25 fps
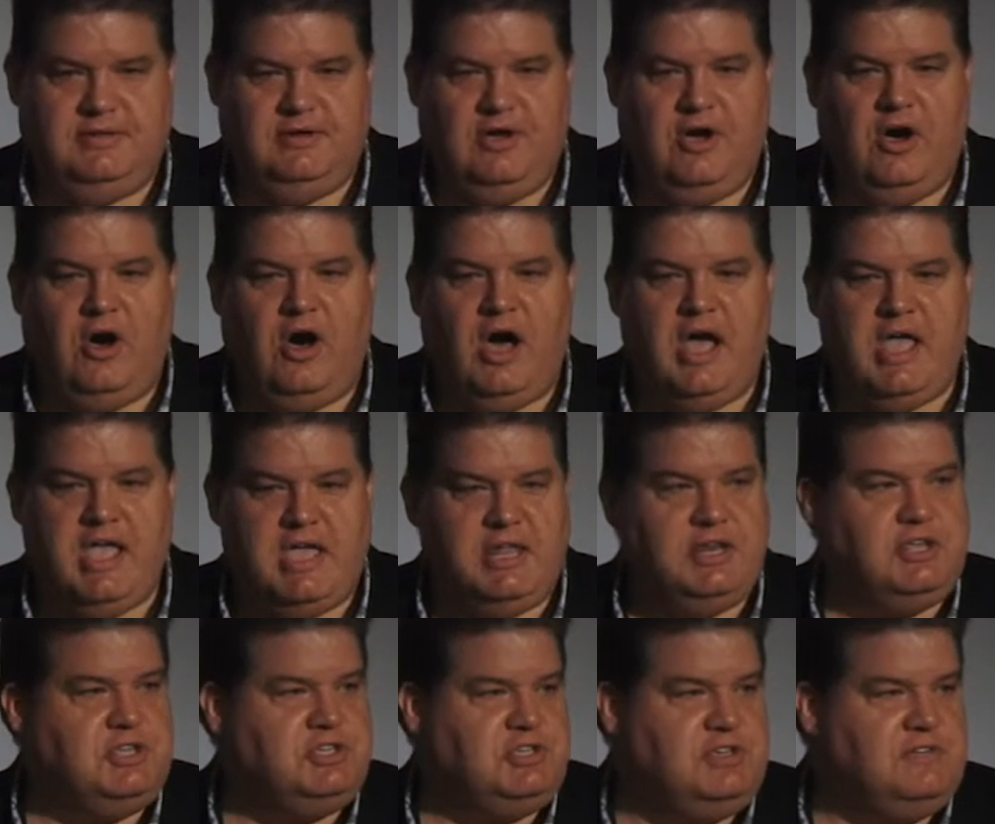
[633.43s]
high
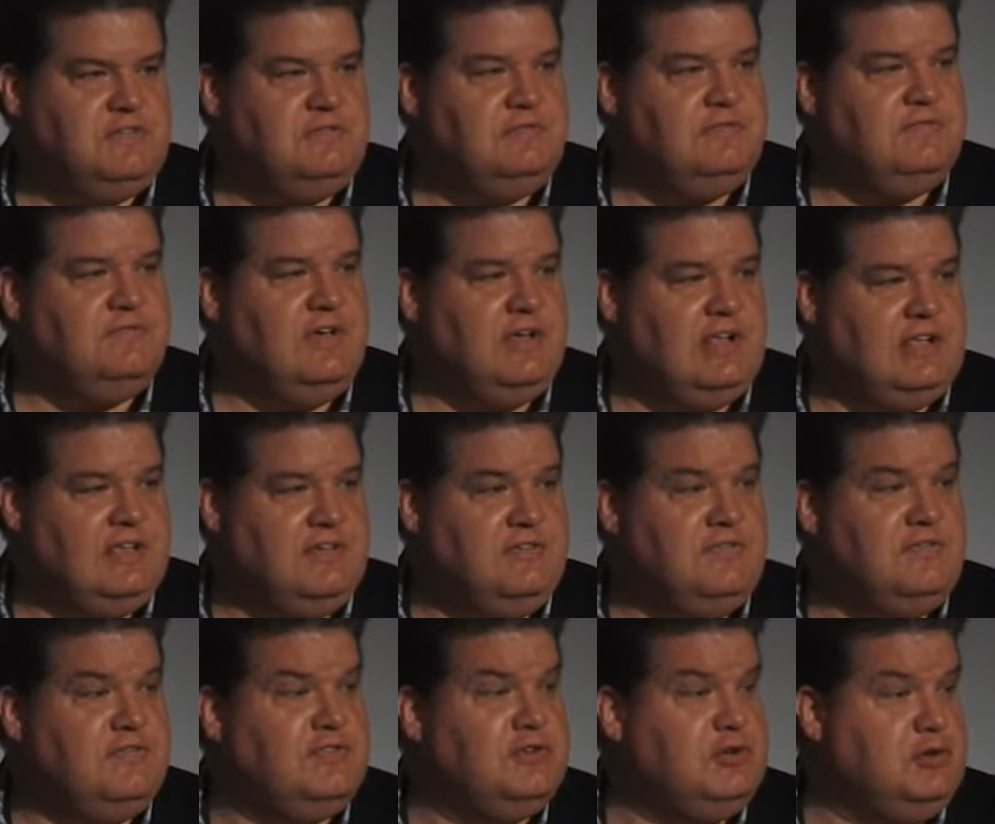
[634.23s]
energy
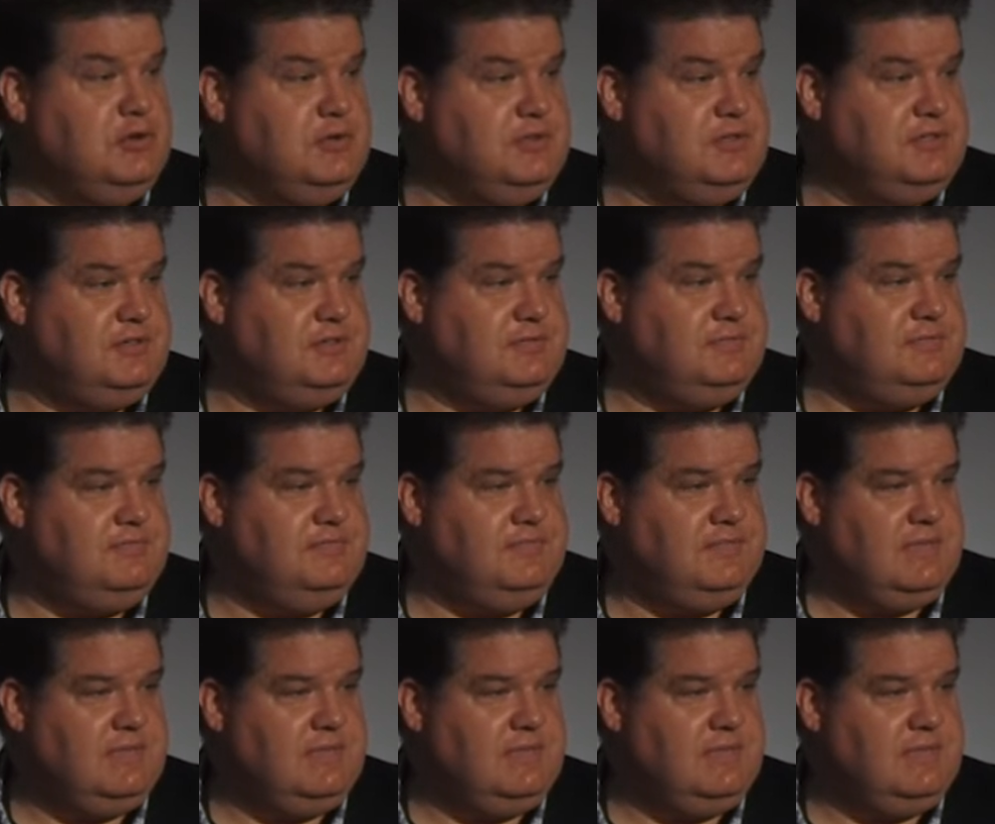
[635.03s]
value foods.